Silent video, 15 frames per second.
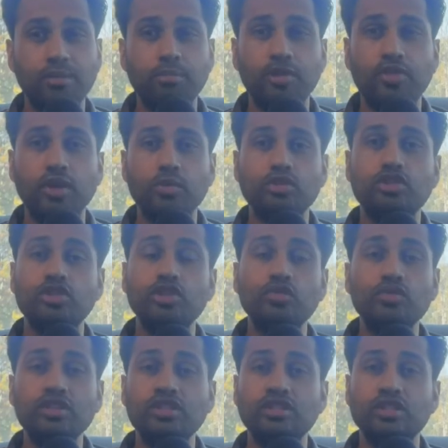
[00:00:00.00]
but there was good
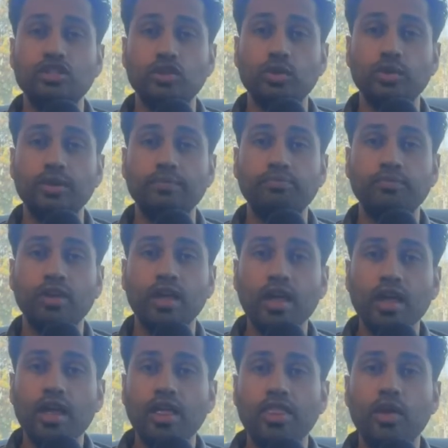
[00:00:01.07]
reason to do it.
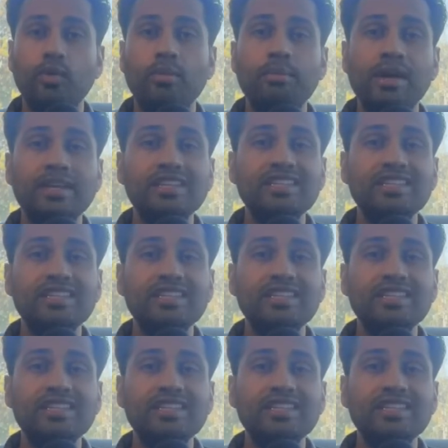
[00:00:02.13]
There were many